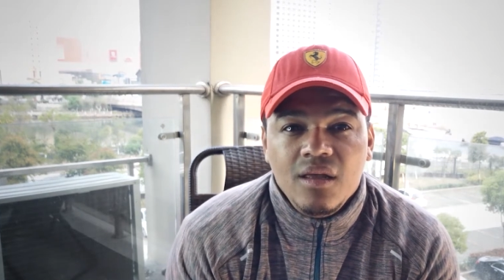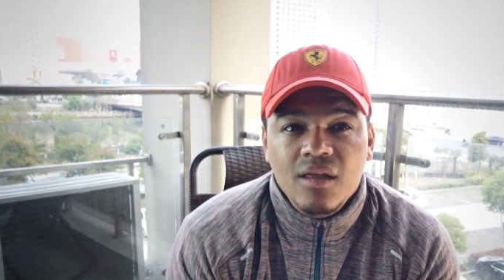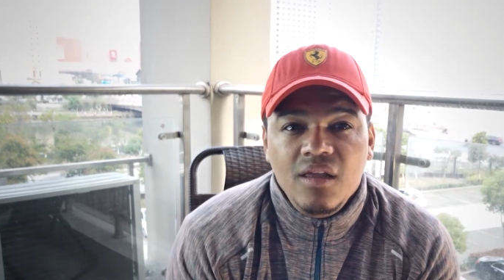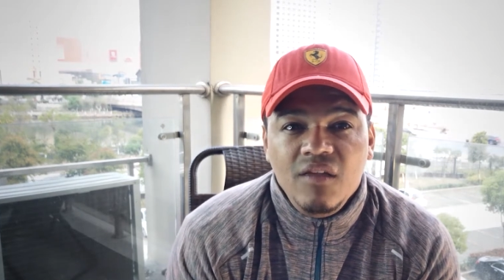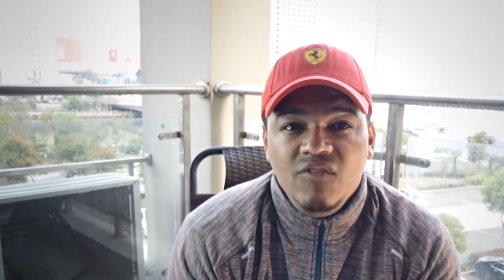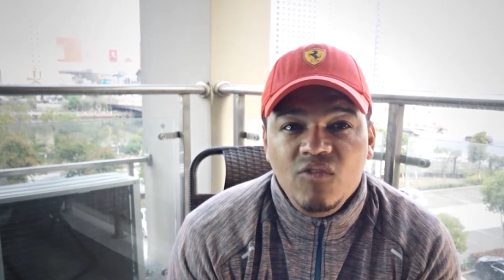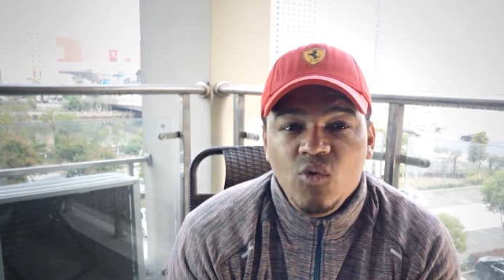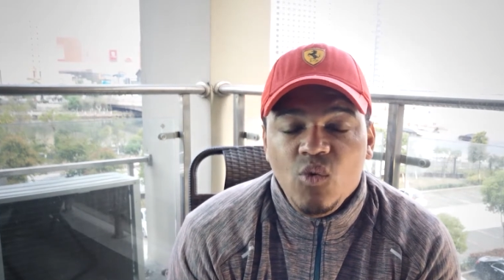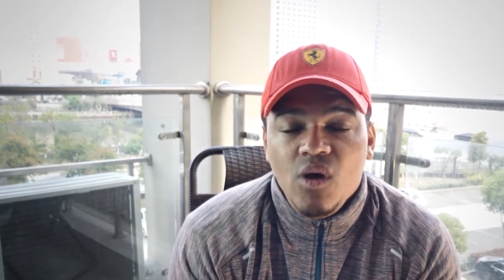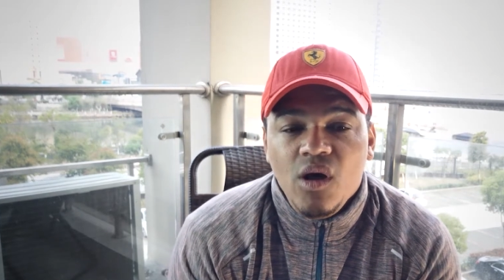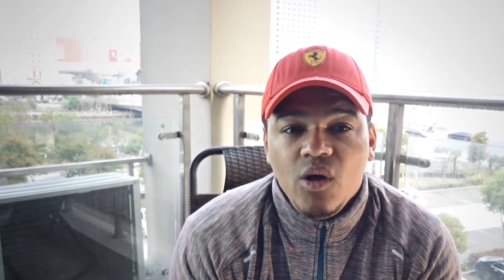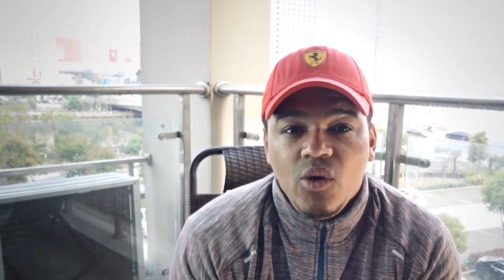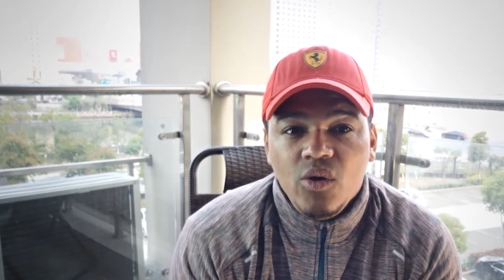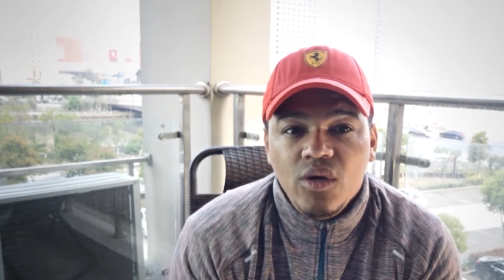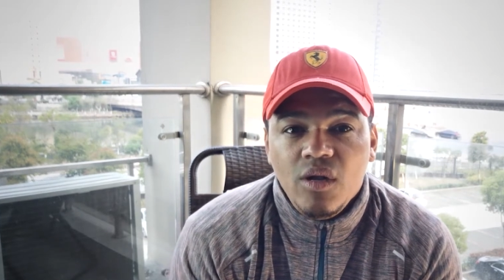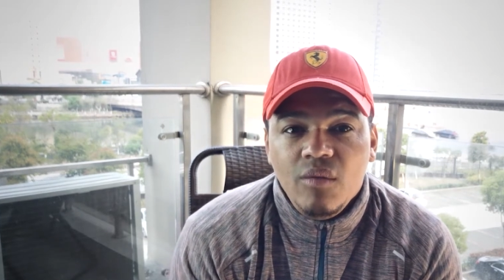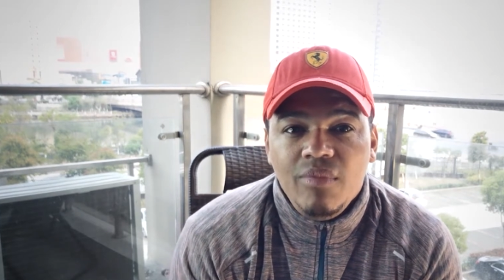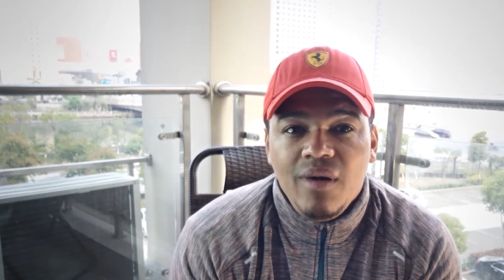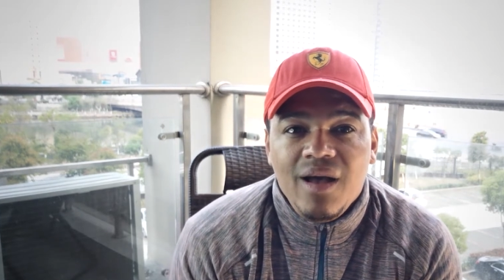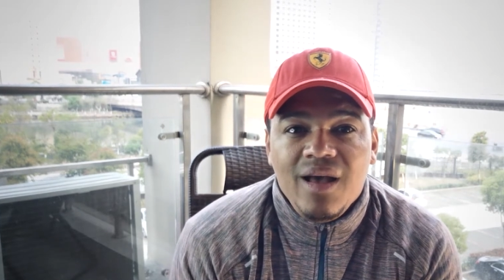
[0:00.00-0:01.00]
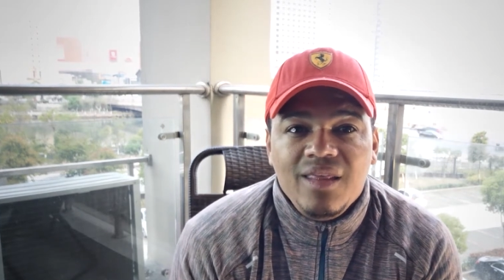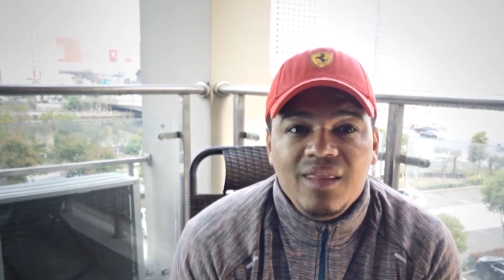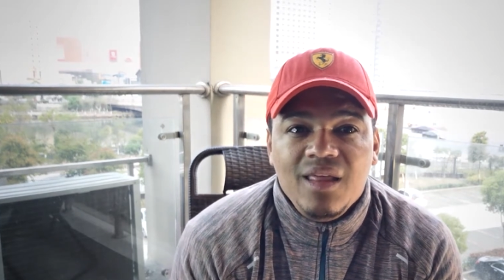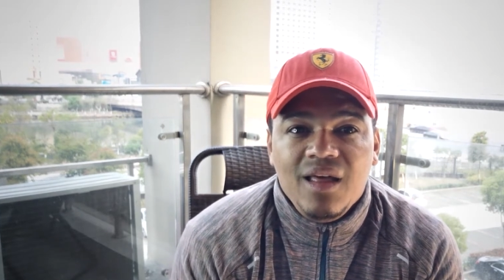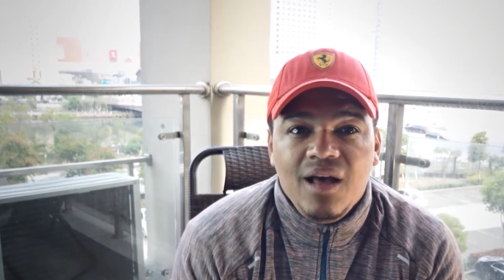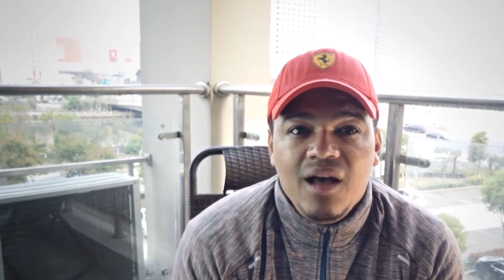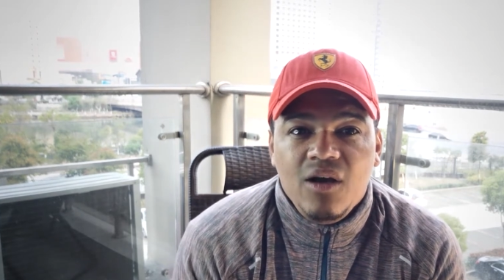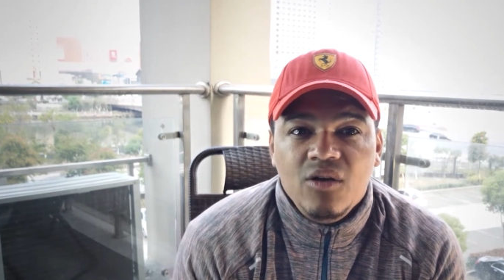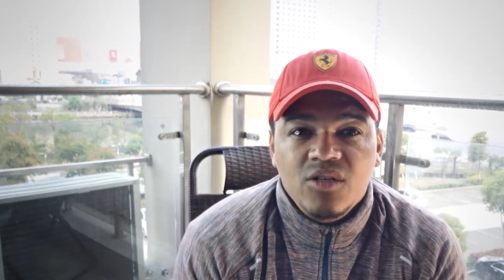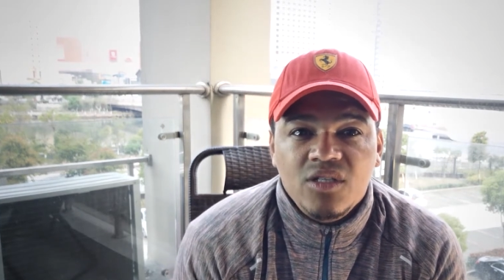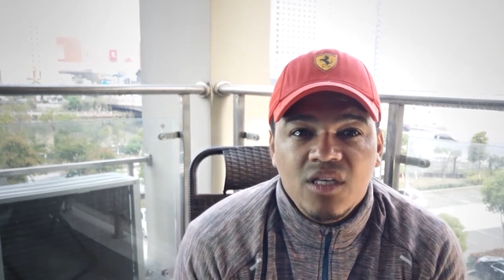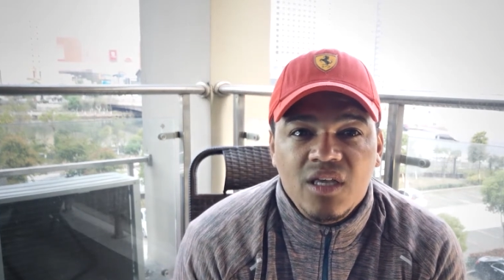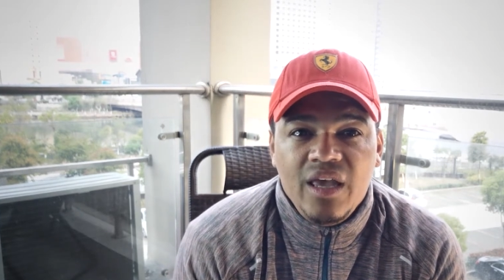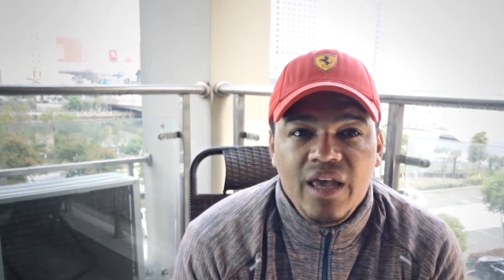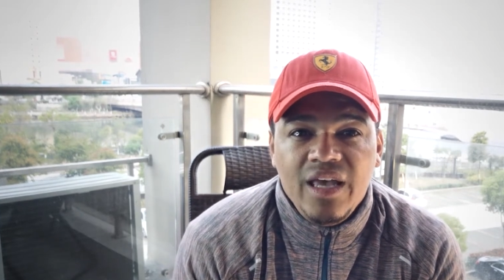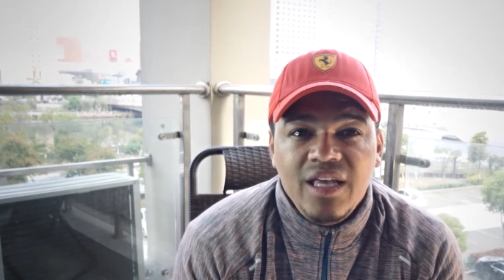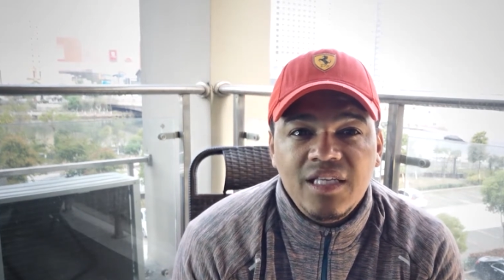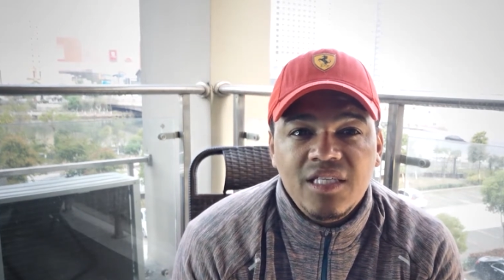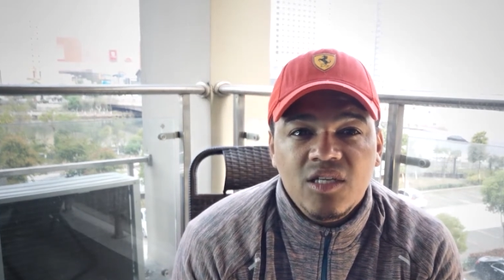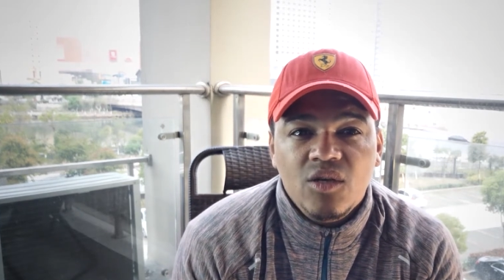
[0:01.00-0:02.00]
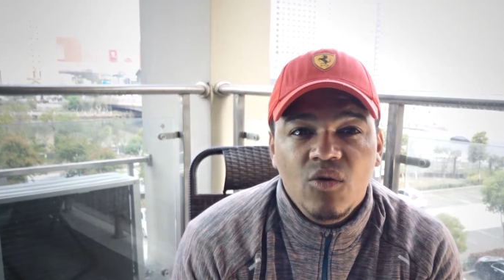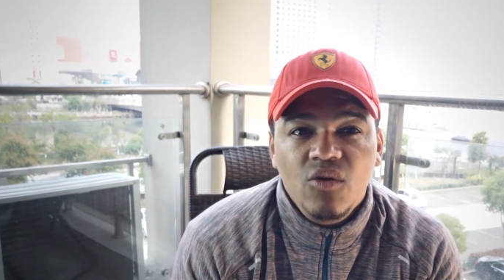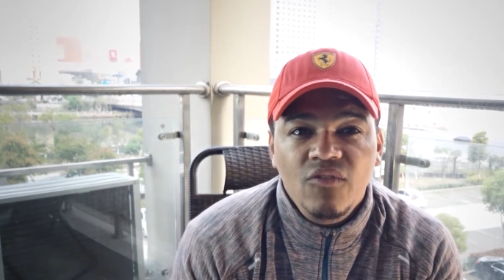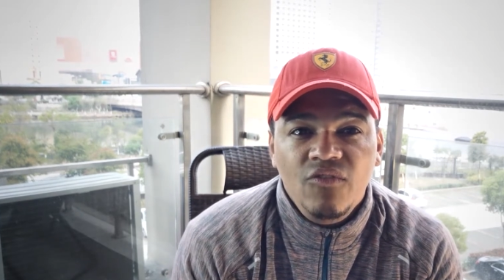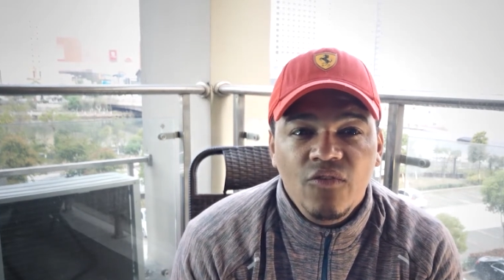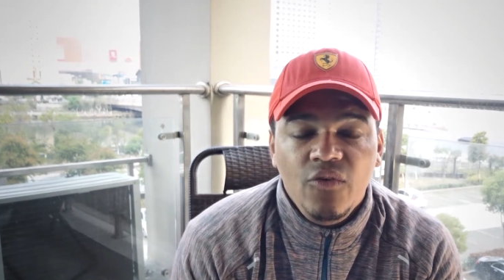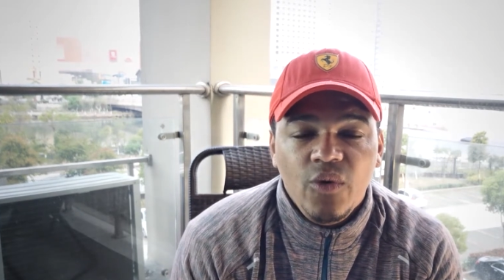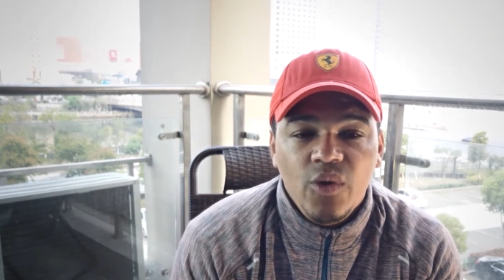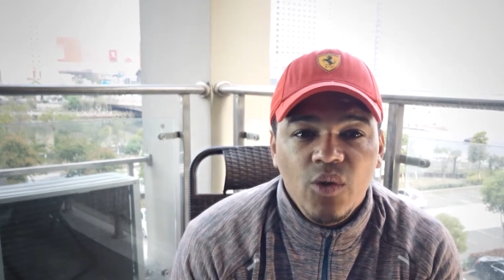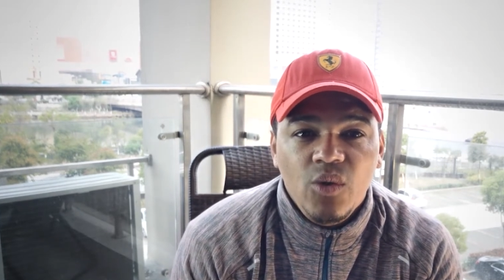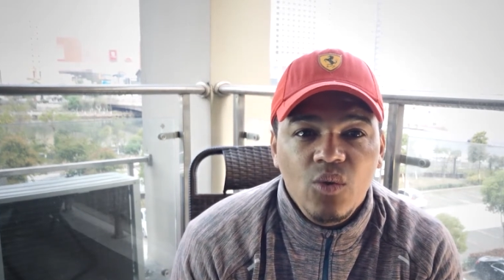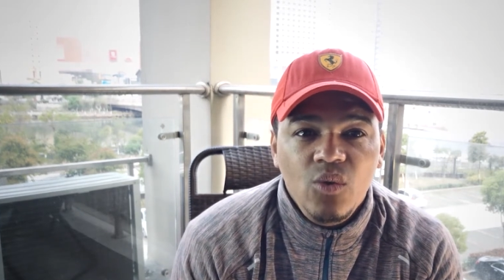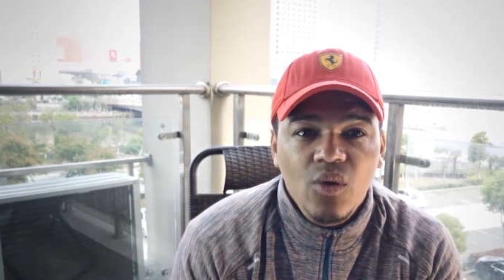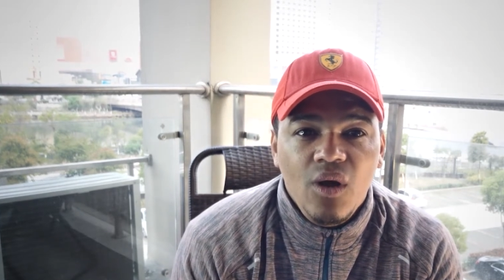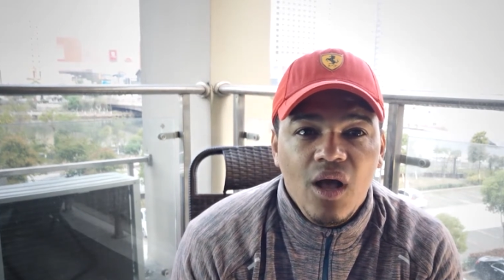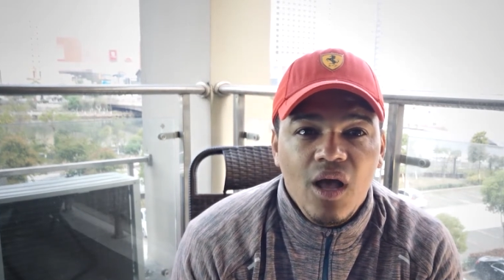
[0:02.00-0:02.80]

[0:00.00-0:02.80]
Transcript: if you are going to buy the house cash, good for you.